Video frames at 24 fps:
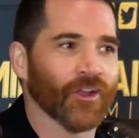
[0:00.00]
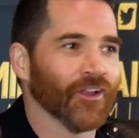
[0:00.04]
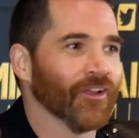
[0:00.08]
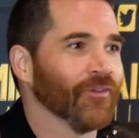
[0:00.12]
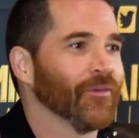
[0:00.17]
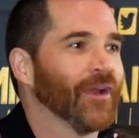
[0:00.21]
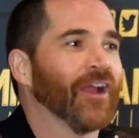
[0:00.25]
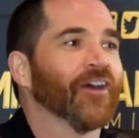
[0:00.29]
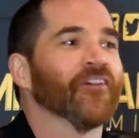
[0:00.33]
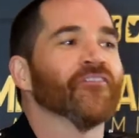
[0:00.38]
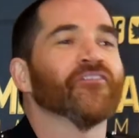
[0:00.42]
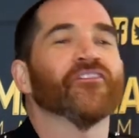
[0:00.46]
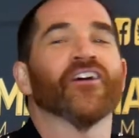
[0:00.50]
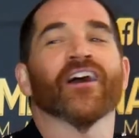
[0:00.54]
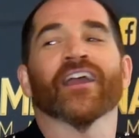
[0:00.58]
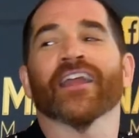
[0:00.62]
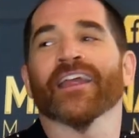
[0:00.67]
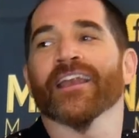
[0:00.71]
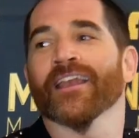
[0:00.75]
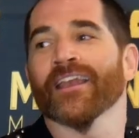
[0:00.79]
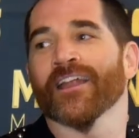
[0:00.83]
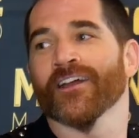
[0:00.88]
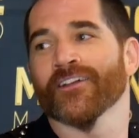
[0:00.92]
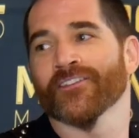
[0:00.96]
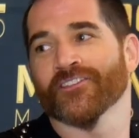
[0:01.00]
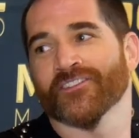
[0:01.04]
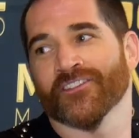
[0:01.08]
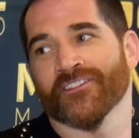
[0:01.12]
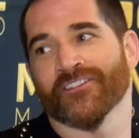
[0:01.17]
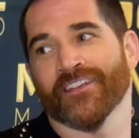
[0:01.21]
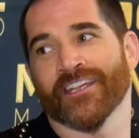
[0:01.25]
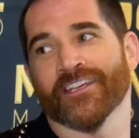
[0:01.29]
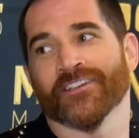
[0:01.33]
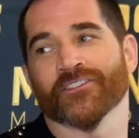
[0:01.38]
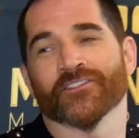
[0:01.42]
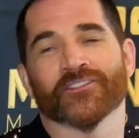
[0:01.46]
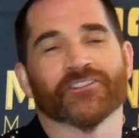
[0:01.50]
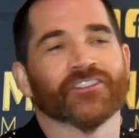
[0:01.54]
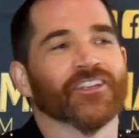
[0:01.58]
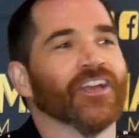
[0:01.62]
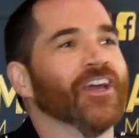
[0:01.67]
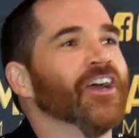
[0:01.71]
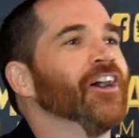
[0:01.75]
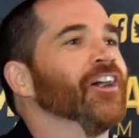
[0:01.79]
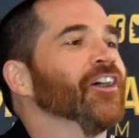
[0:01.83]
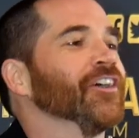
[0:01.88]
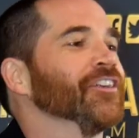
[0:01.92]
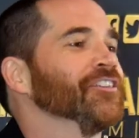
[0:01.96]
We got fucking loads of deals
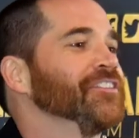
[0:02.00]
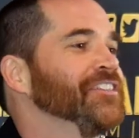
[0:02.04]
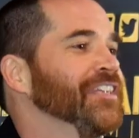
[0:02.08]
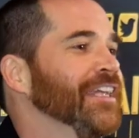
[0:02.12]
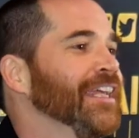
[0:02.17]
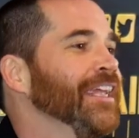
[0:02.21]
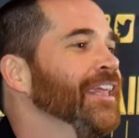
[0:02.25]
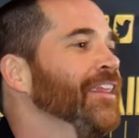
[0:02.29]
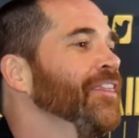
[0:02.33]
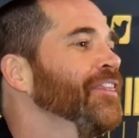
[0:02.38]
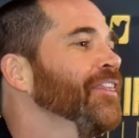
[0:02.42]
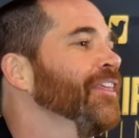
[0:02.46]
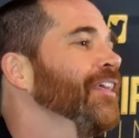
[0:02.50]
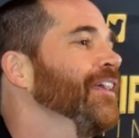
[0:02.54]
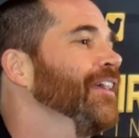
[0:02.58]
on teeth